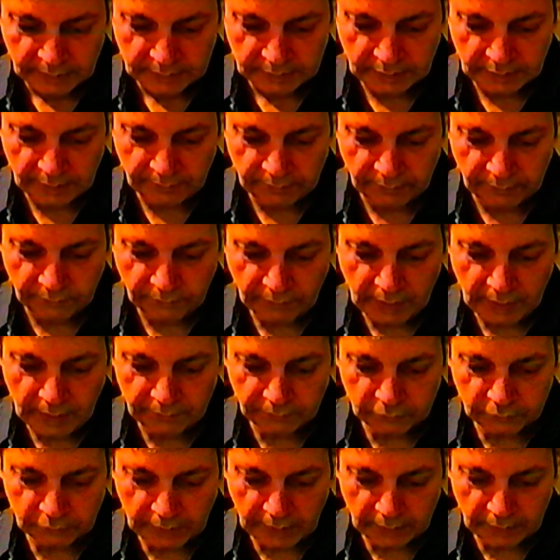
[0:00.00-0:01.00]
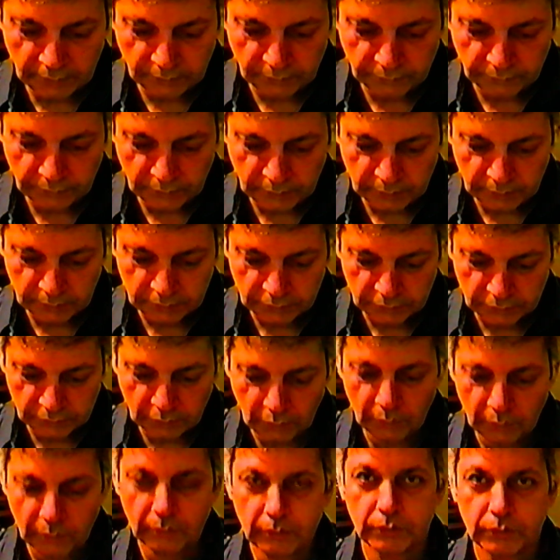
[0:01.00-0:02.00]
75 transfer
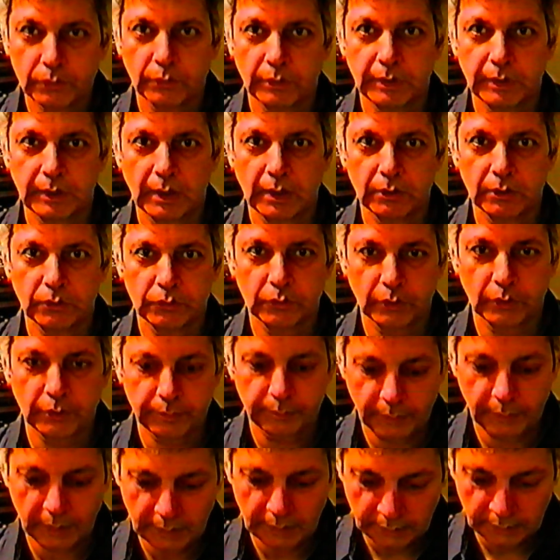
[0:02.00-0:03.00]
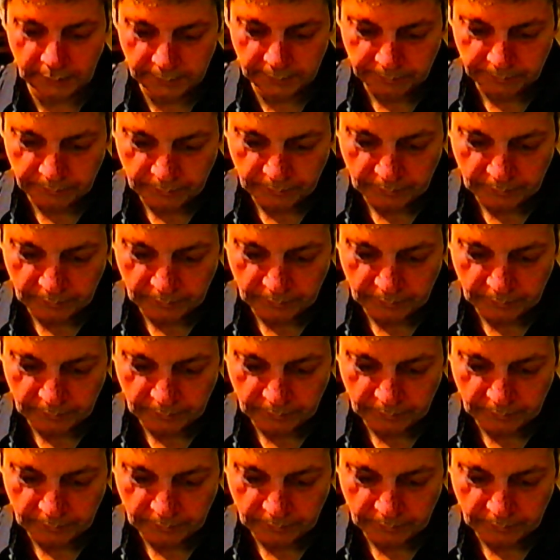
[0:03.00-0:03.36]
soul to an android body